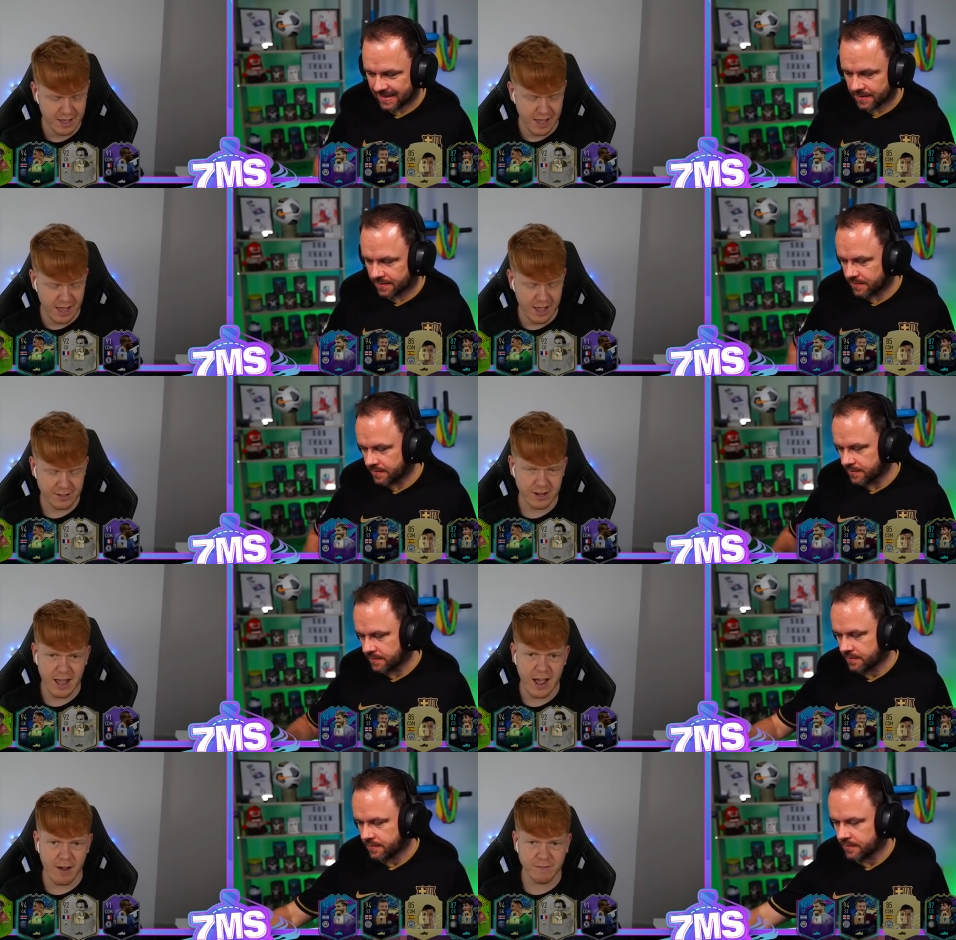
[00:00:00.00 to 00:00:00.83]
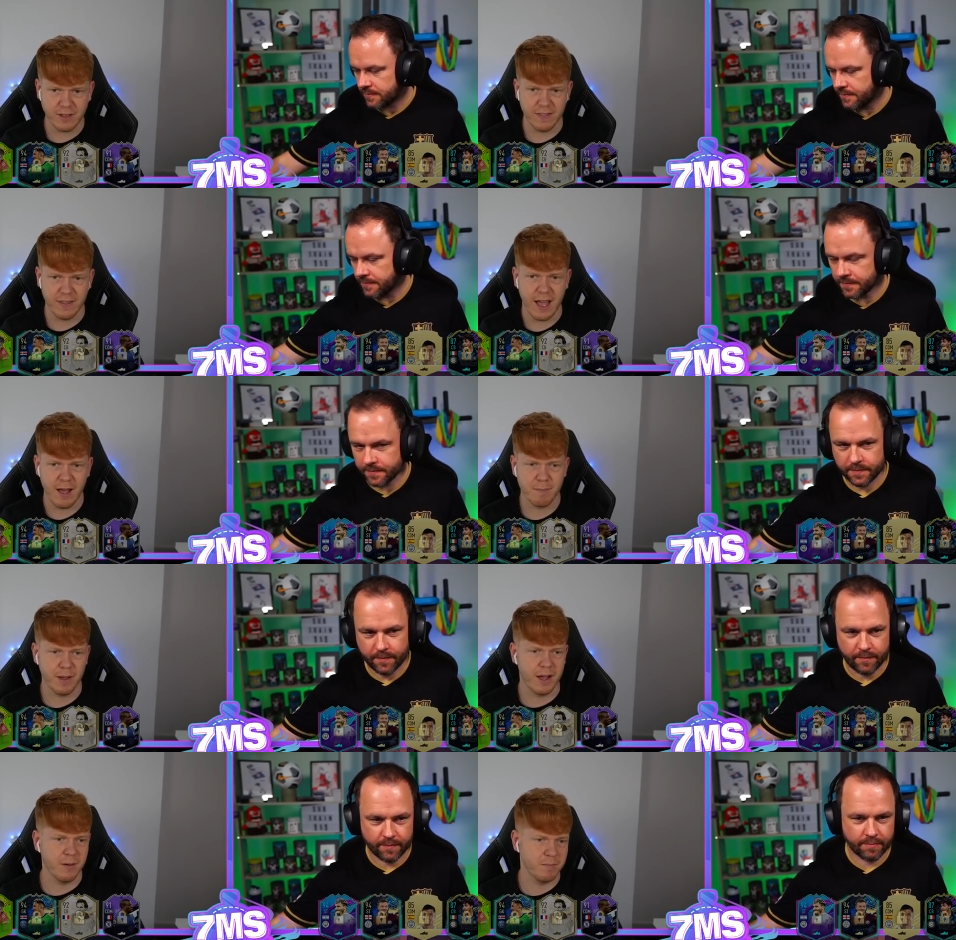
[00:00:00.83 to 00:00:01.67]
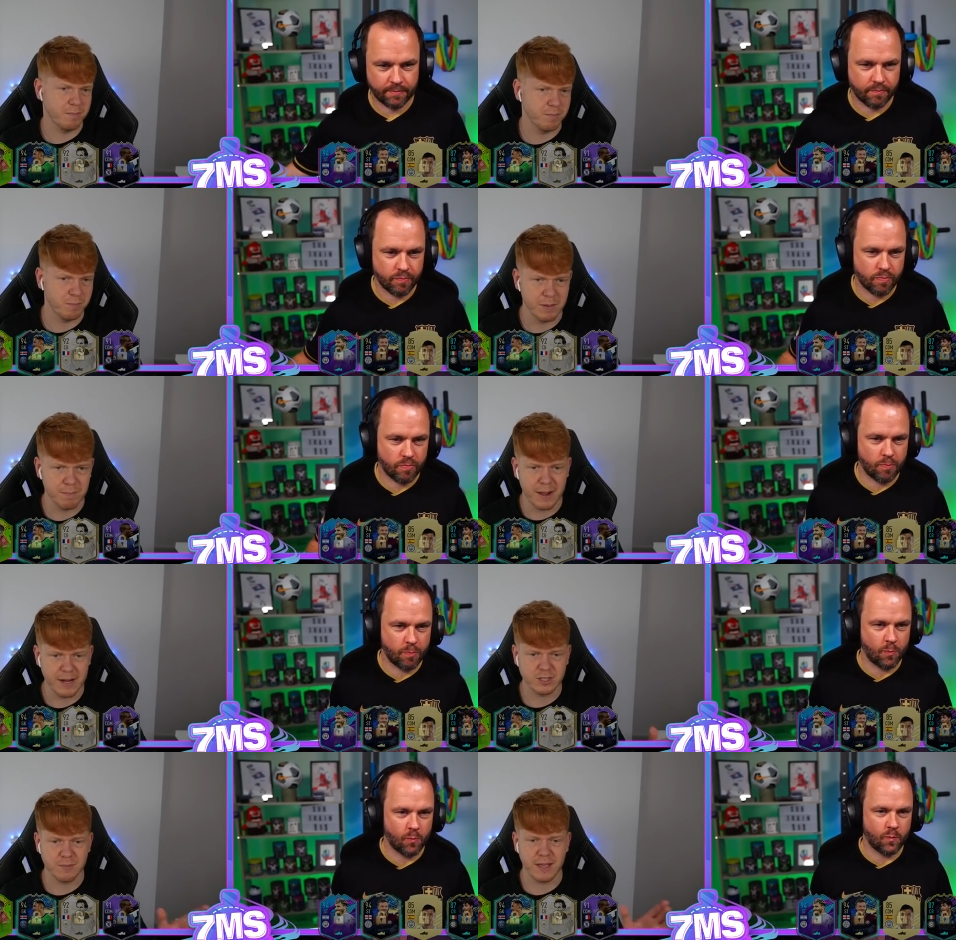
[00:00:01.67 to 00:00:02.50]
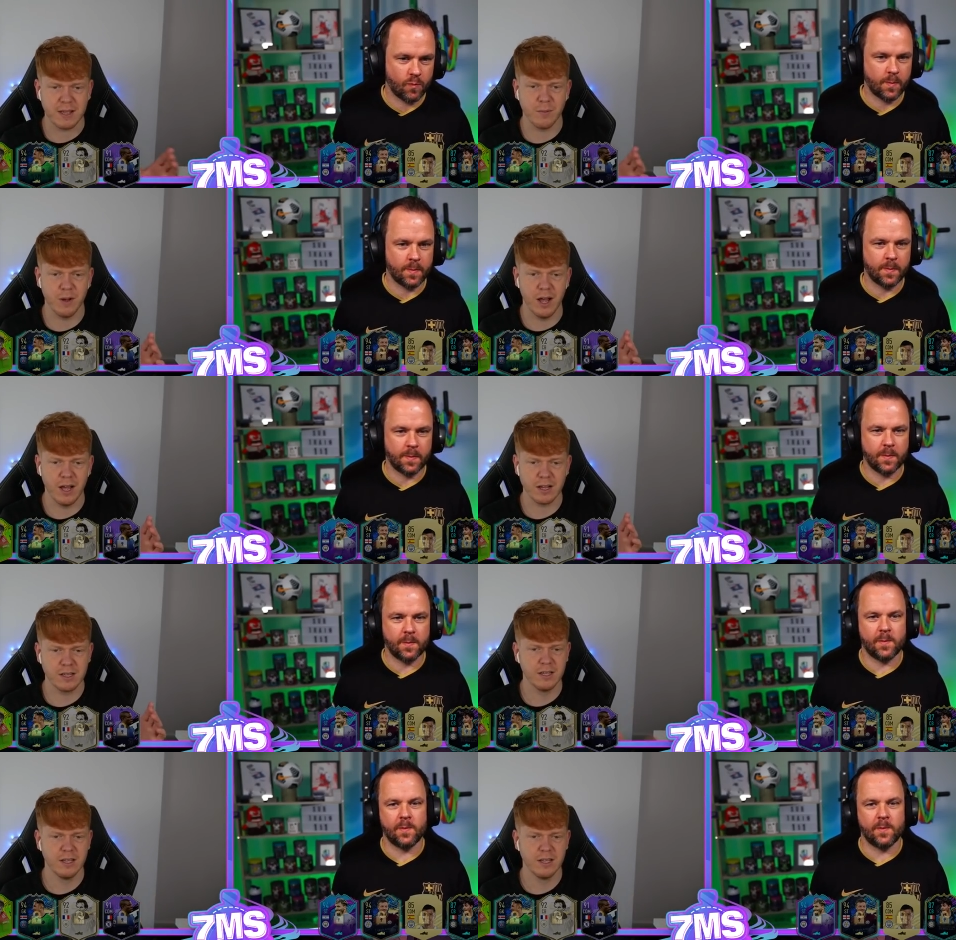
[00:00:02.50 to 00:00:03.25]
Speaker 1: I don't know how I've done that, but we managed to make it work.